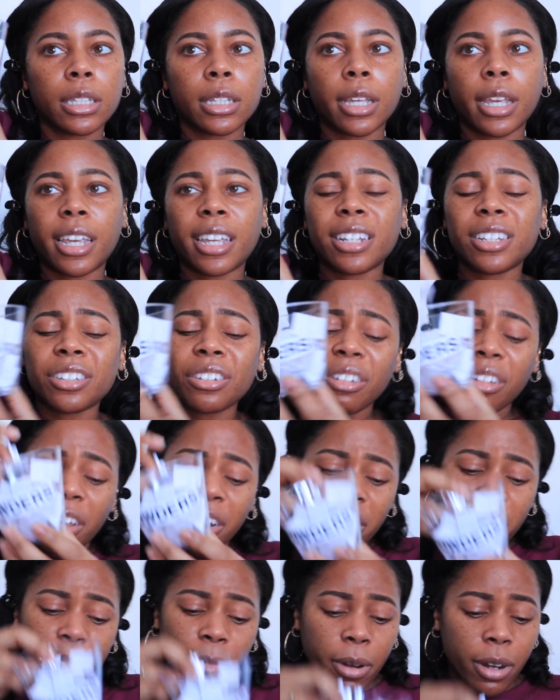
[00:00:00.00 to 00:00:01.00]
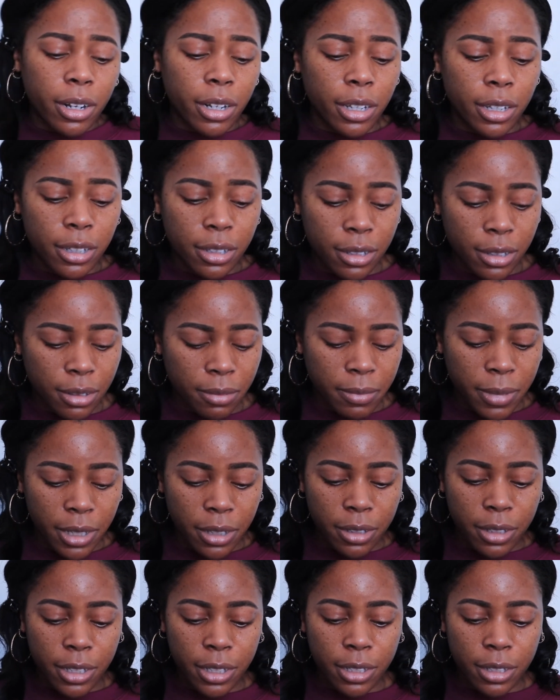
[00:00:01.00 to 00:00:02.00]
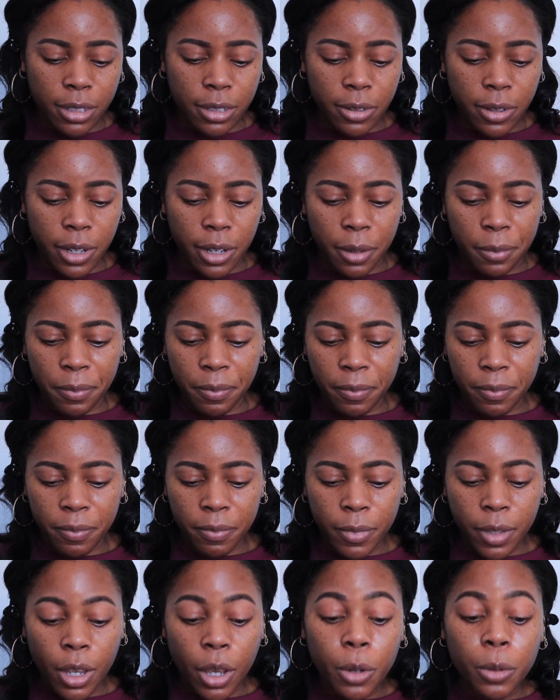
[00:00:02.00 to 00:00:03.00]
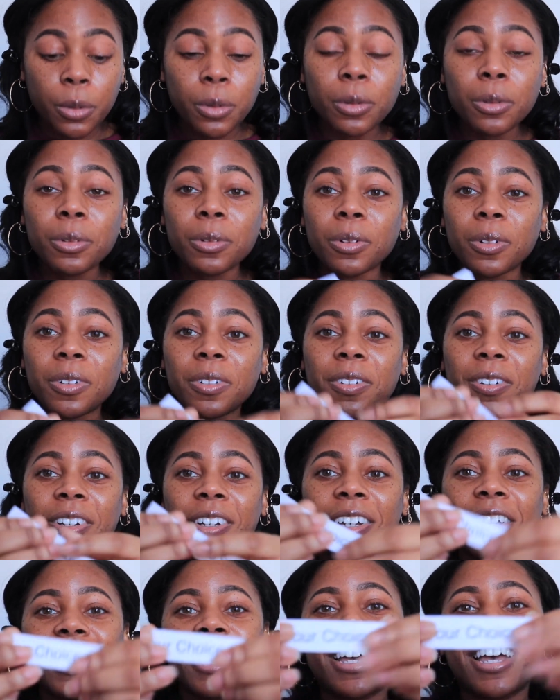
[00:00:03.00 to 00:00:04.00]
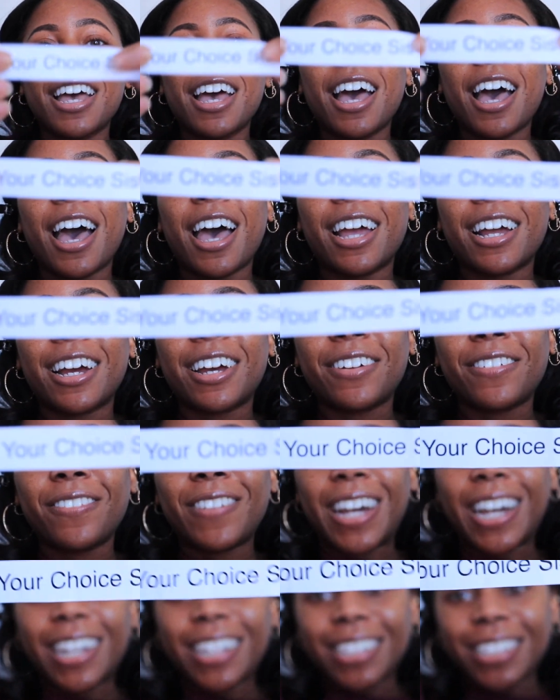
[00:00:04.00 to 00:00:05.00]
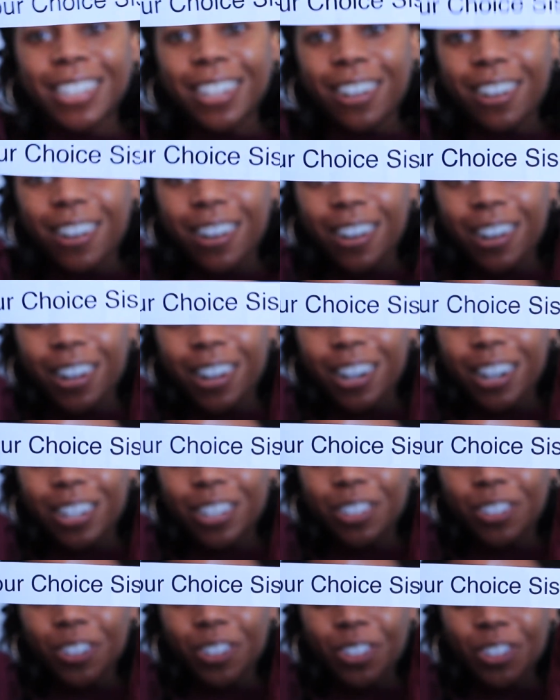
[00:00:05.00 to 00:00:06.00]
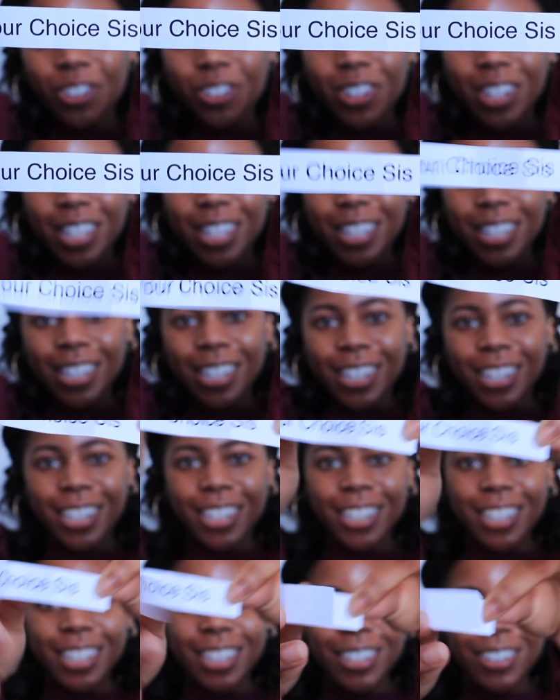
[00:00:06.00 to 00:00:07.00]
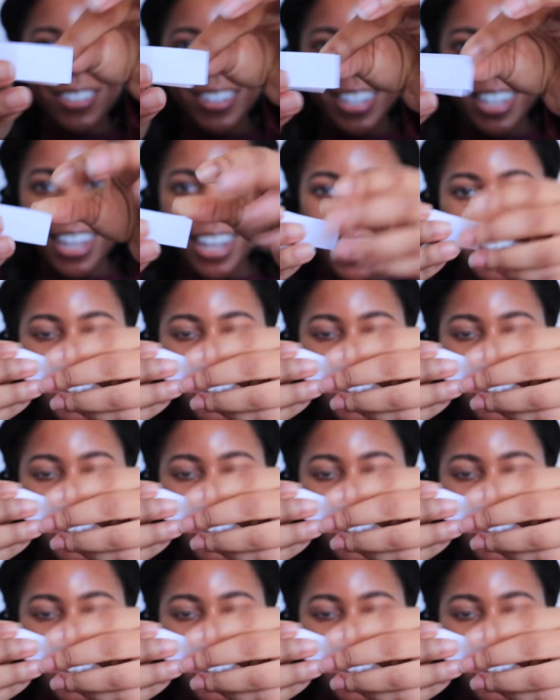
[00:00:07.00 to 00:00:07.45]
It's a lot of products. Oh my goodness. Okay. Ooh. I got a wild card. Your choice, sis. Okay.